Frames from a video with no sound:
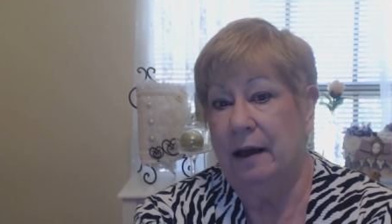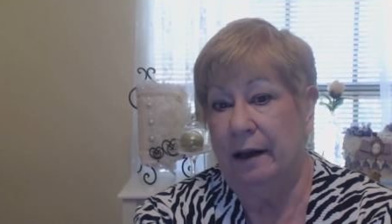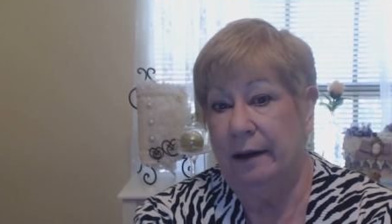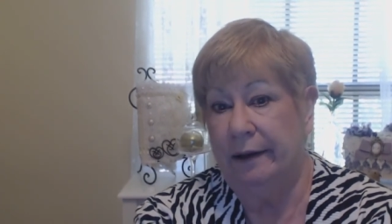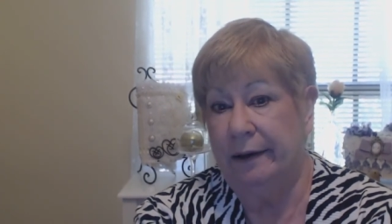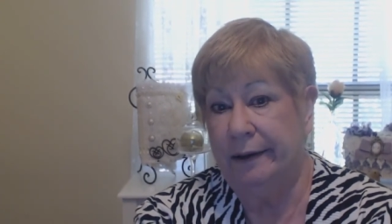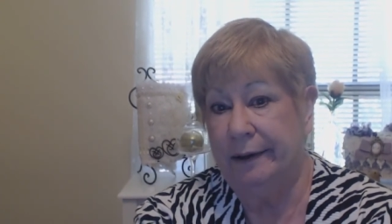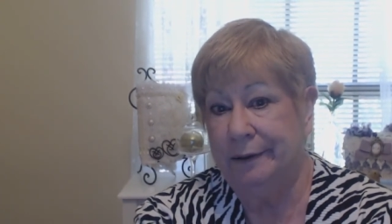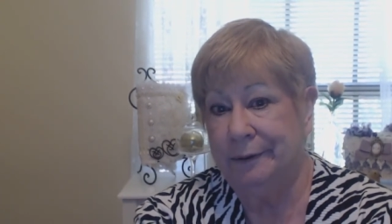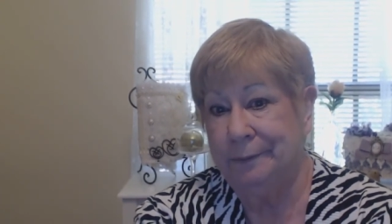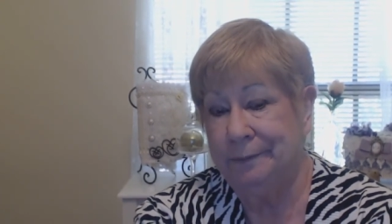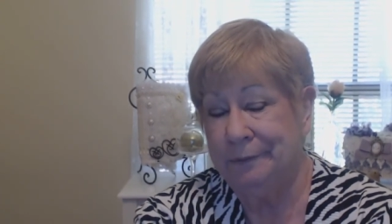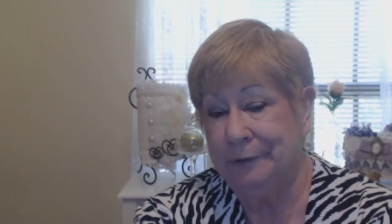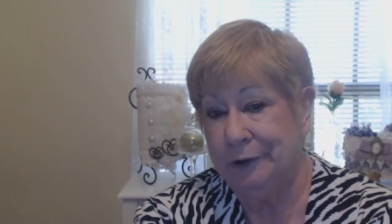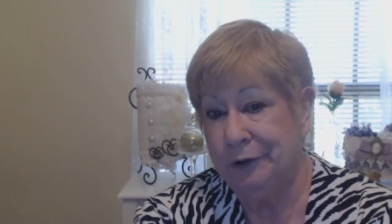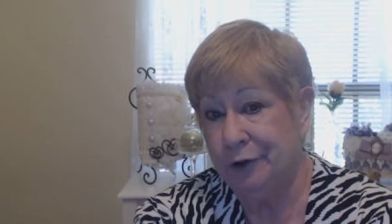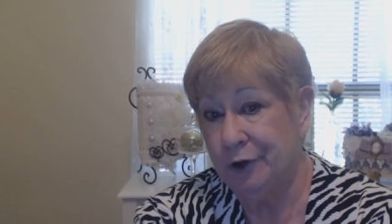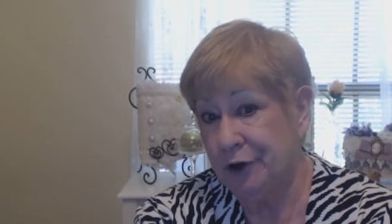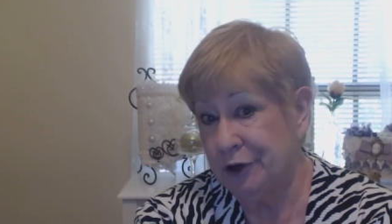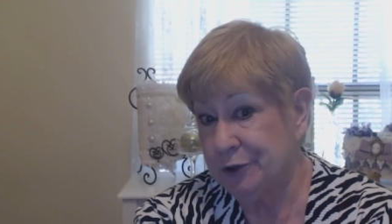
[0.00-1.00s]
uh,
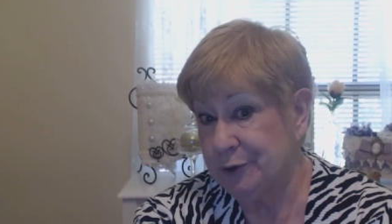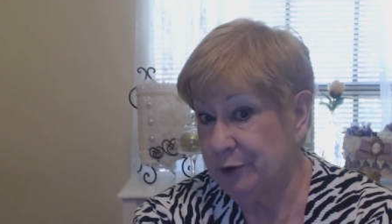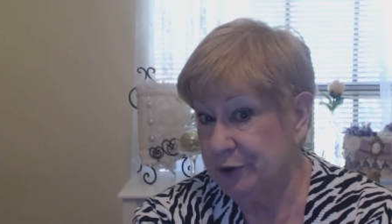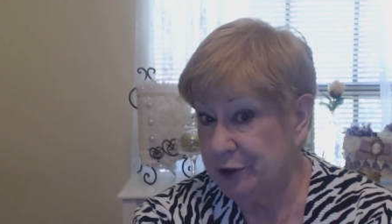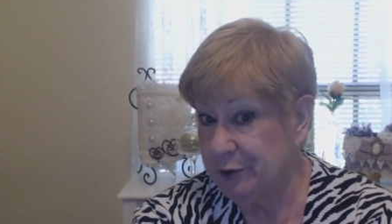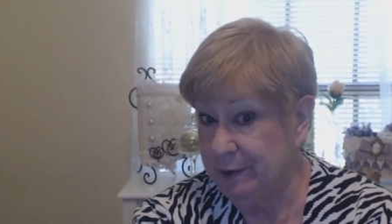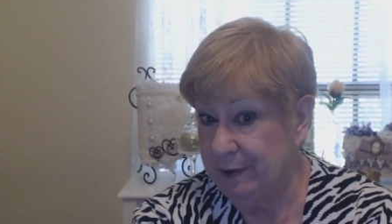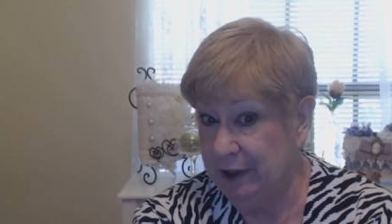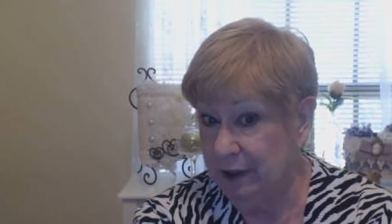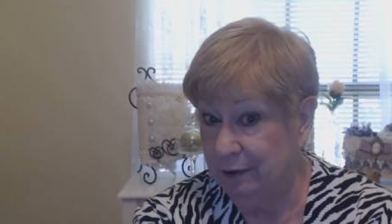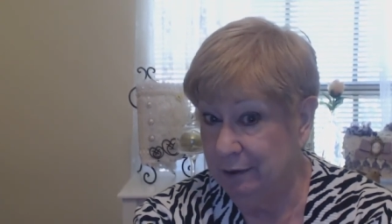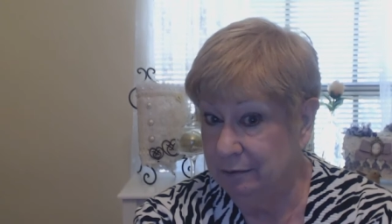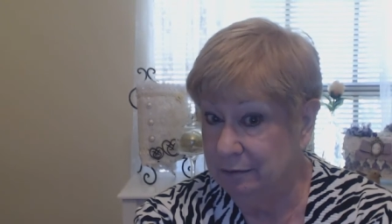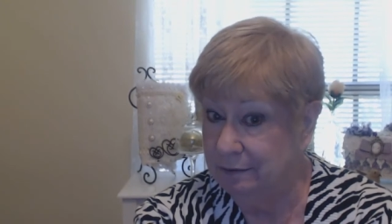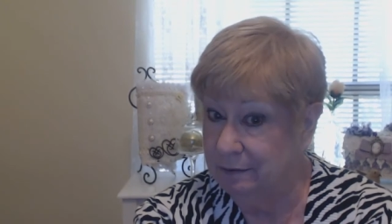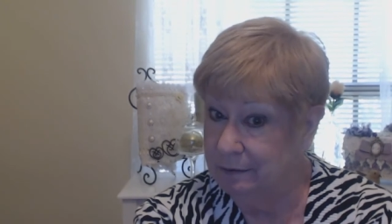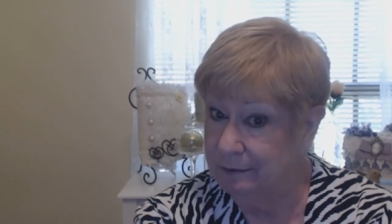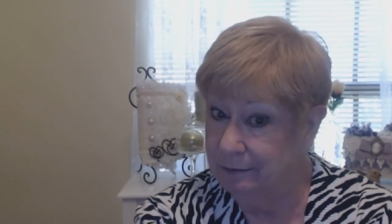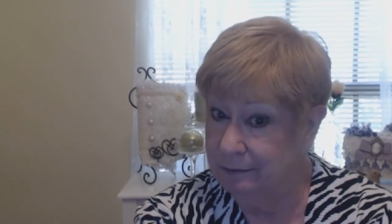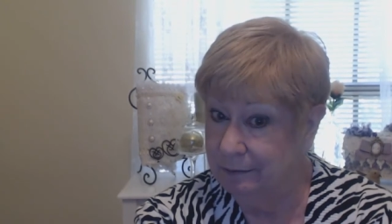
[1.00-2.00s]
and you're not supposed to be on
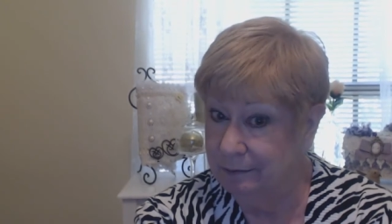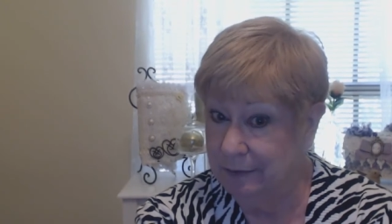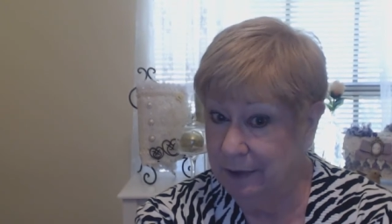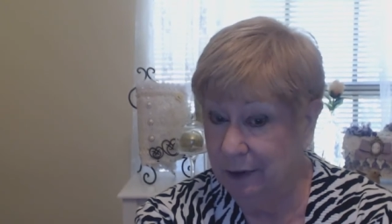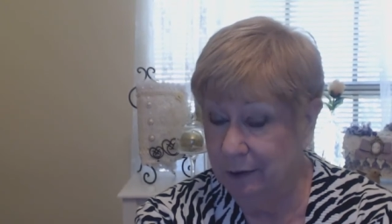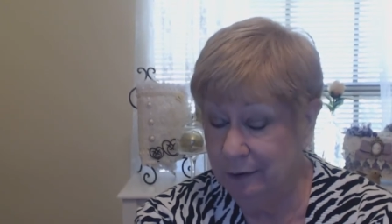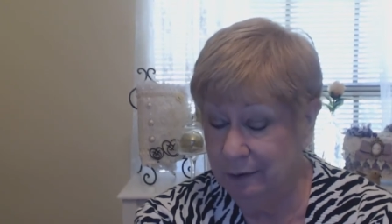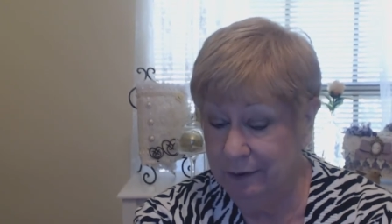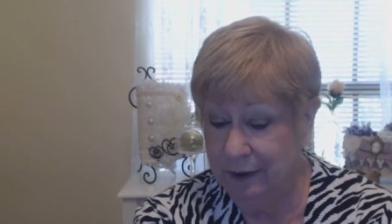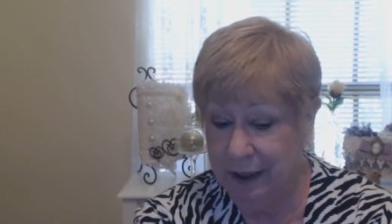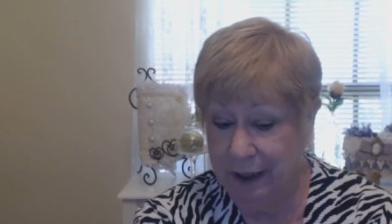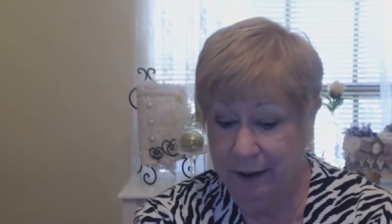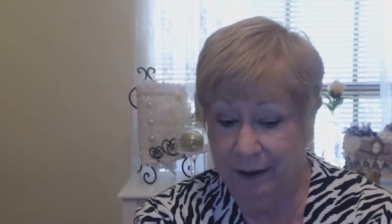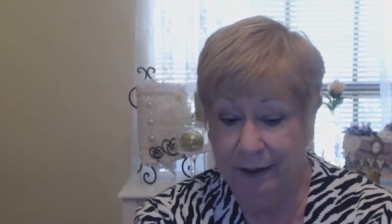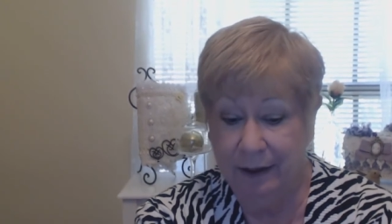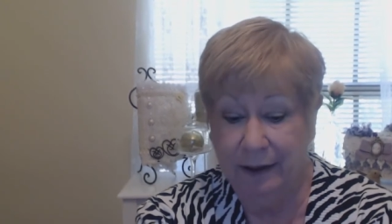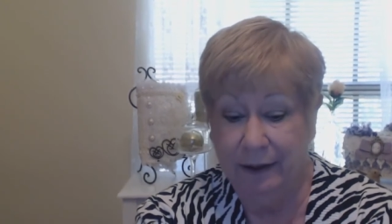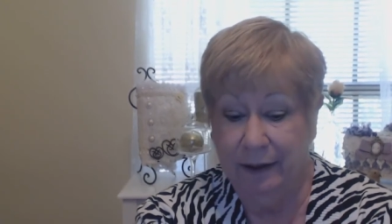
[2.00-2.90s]
on uh,